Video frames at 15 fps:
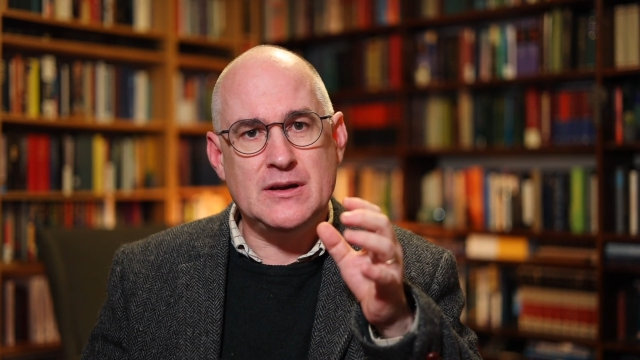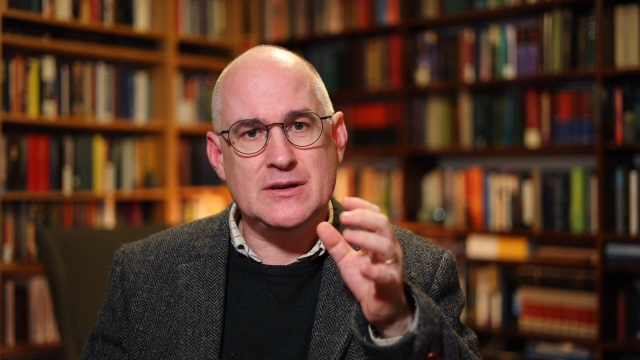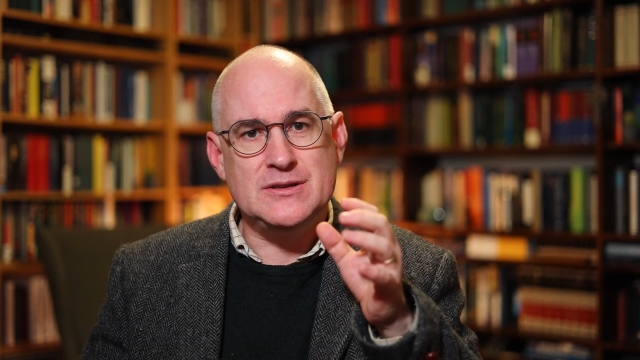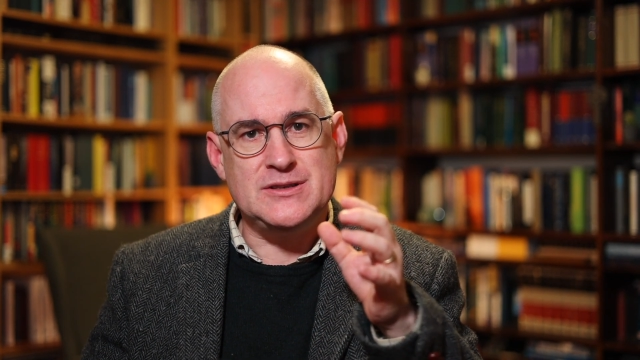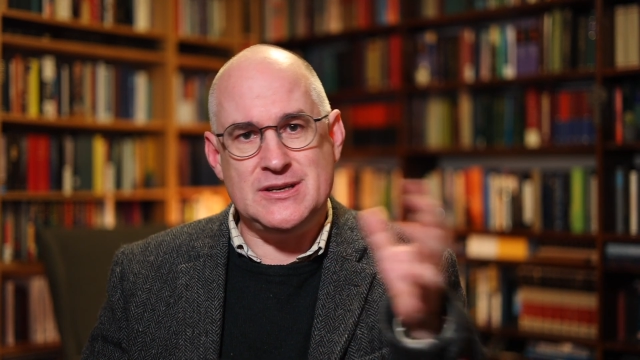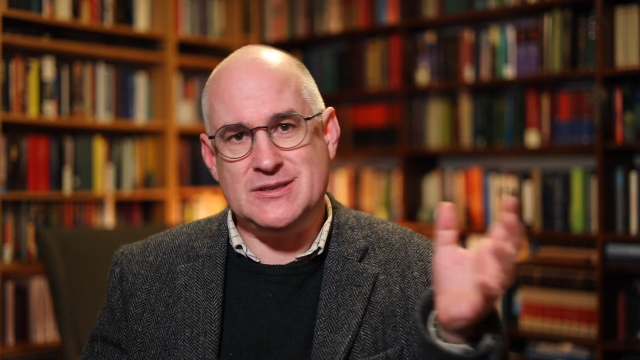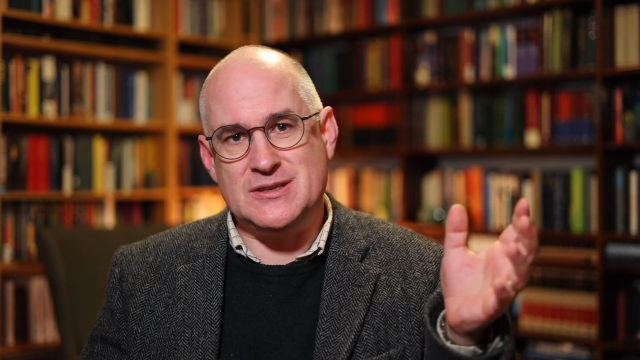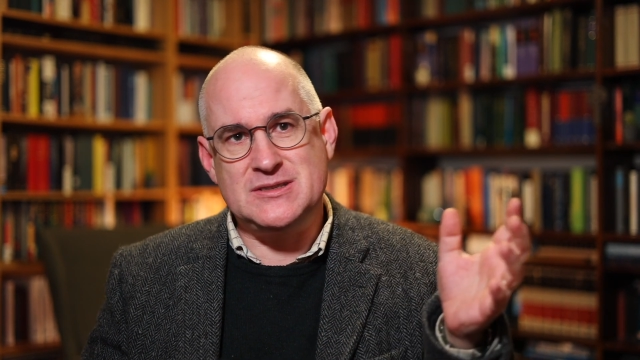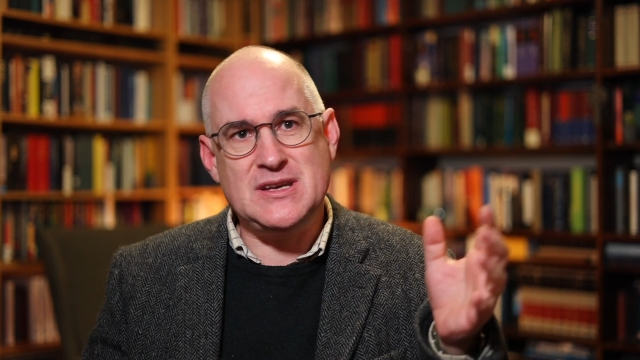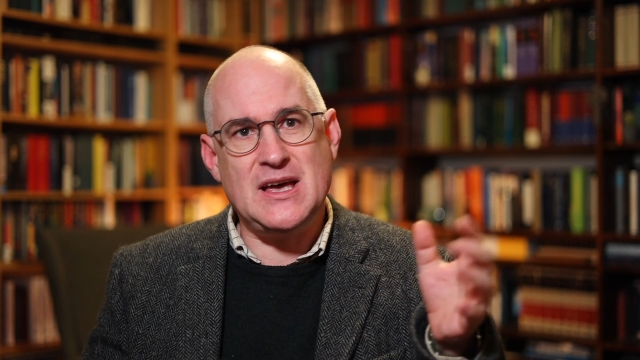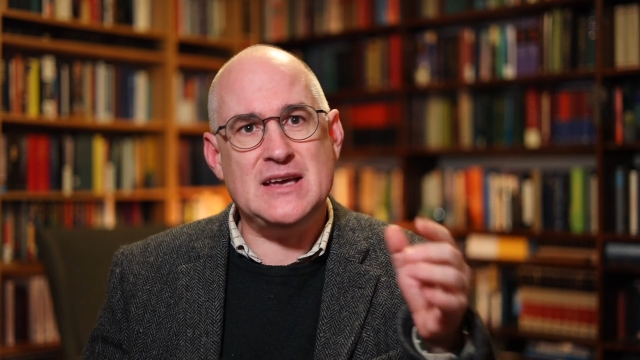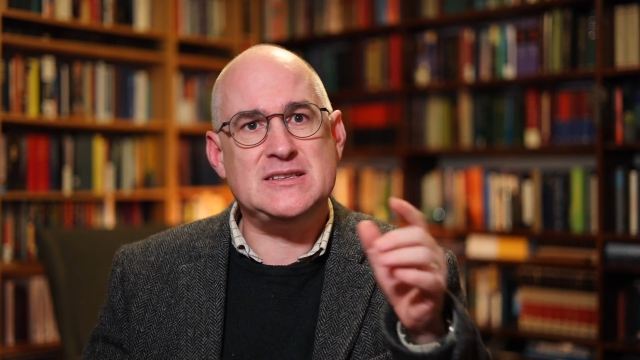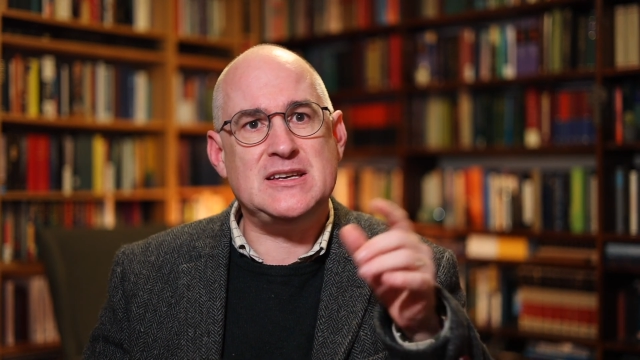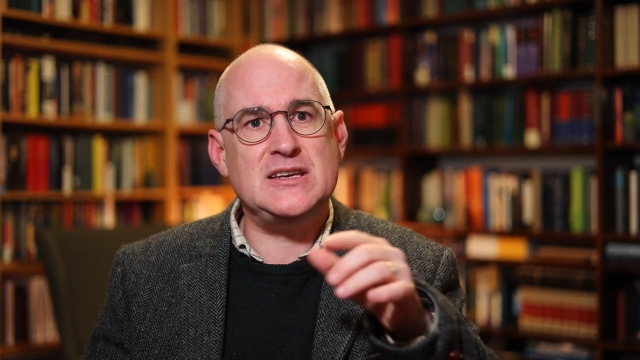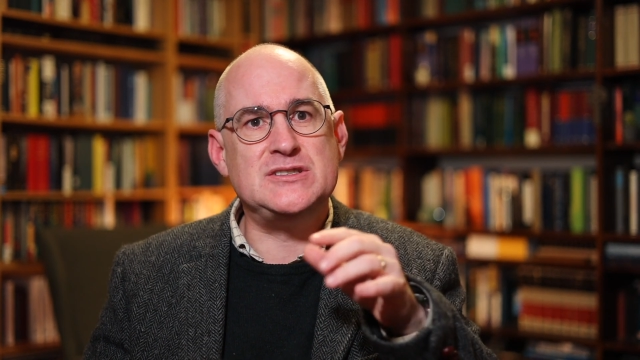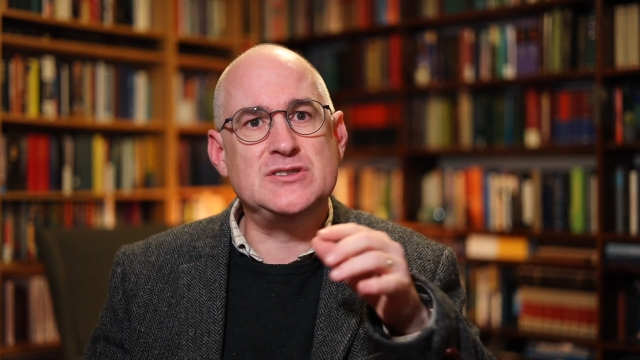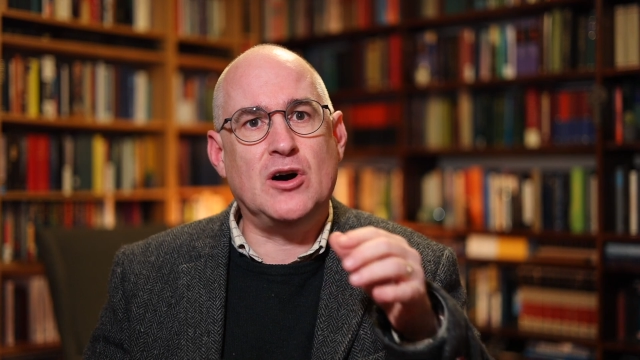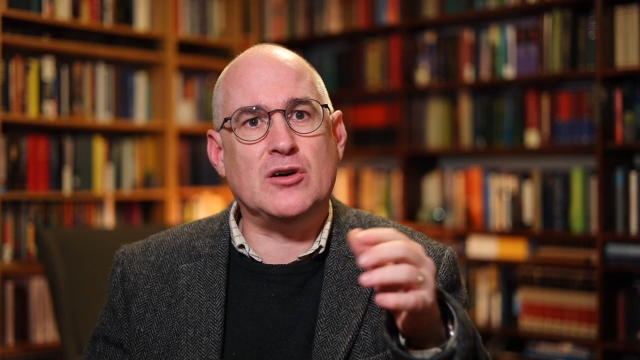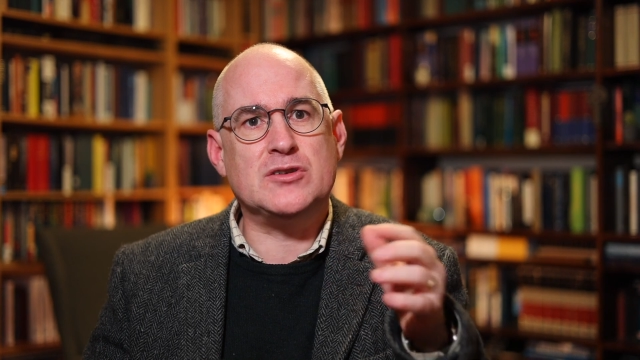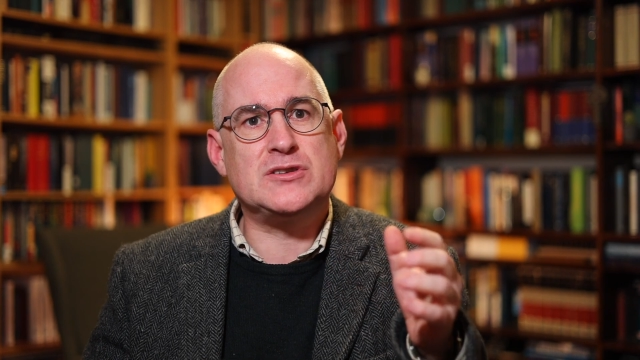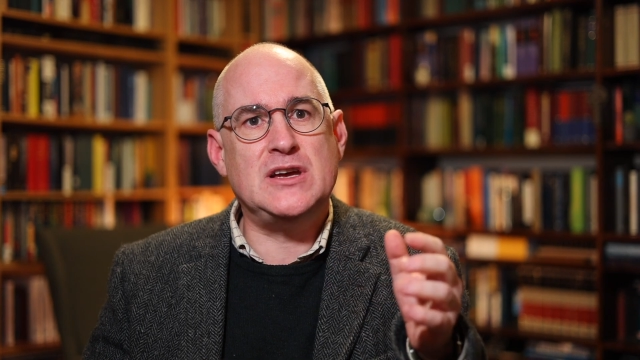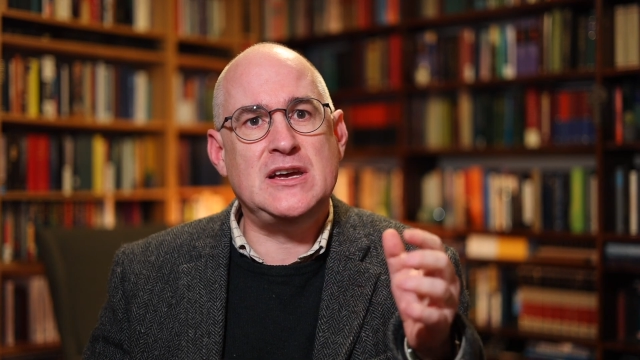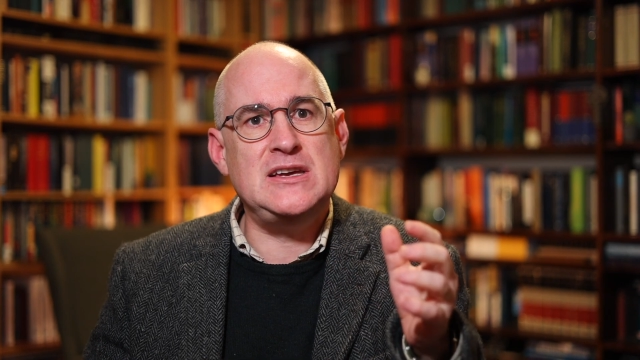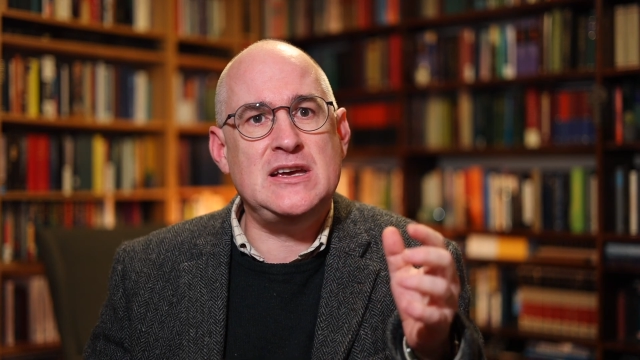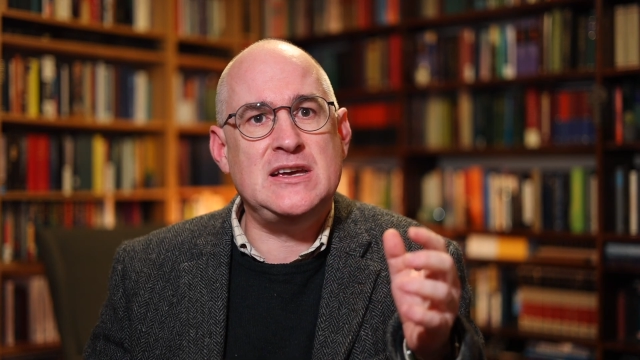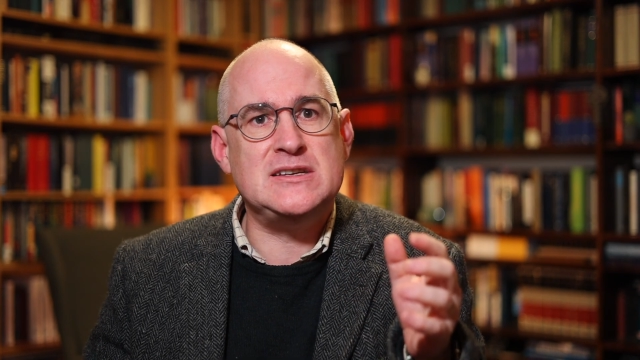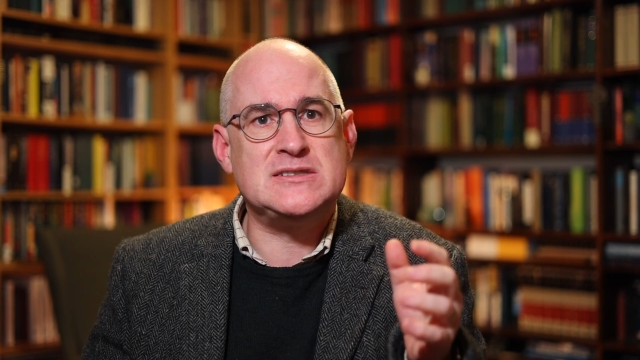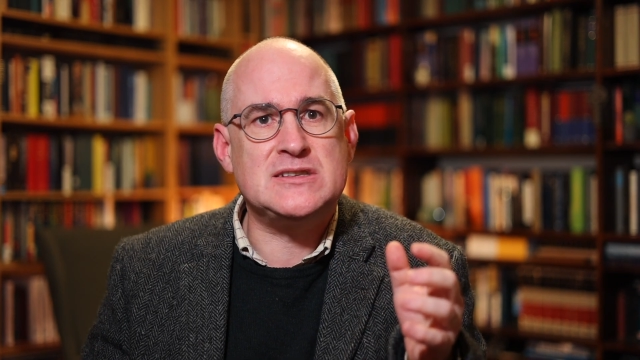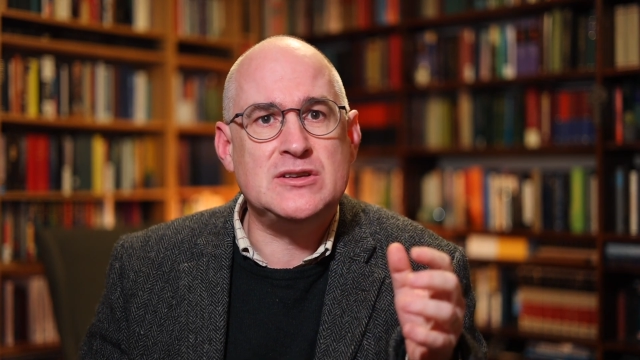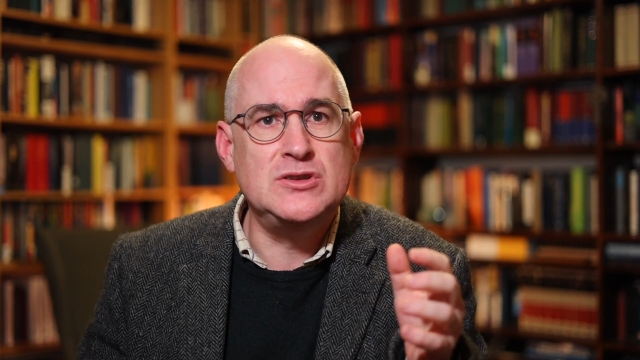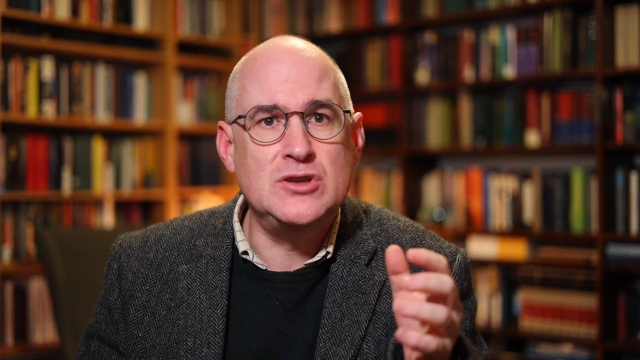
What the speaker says: Jesus says he is